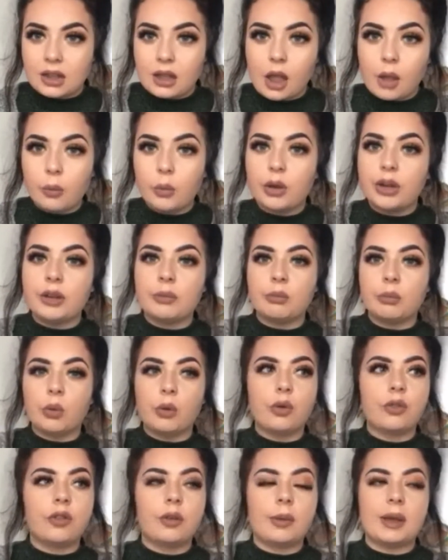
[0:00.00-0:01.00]
I wanted
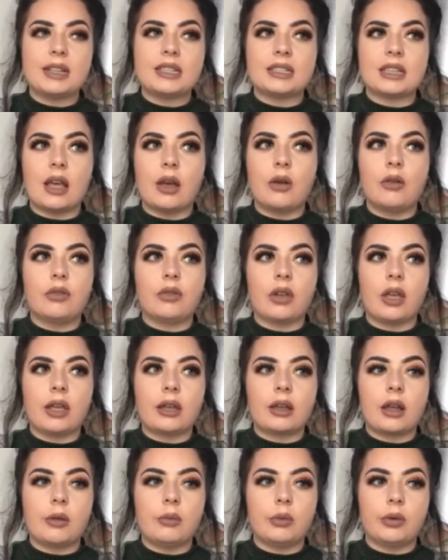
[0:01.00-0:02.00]
more for myself,
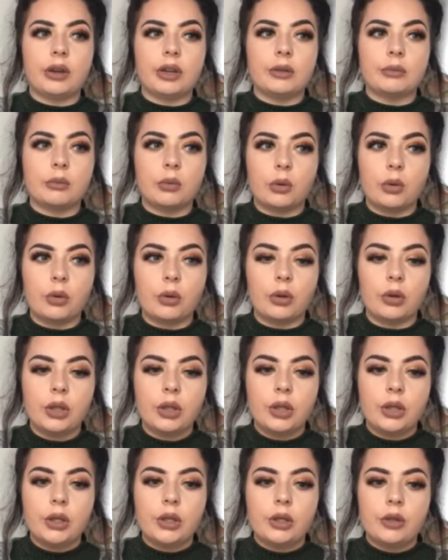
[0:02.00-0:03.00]
like I wanted more
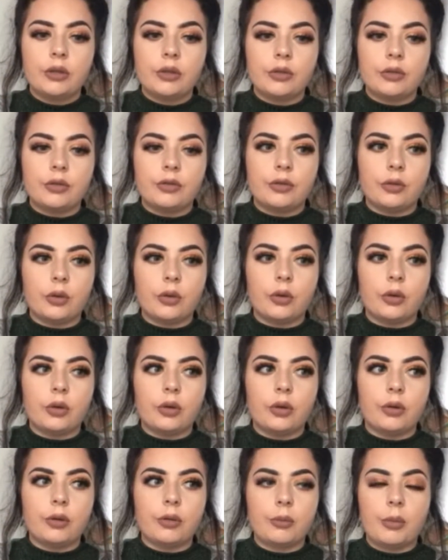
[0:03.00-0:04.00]

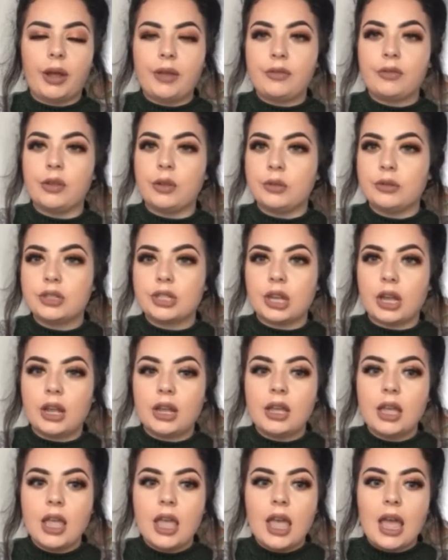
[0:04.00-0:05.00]
for my
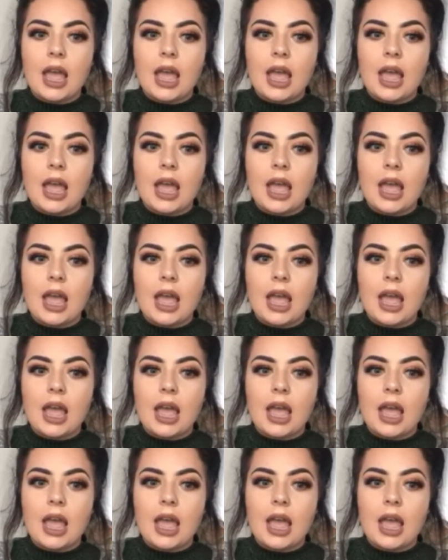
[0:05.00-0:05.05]
future.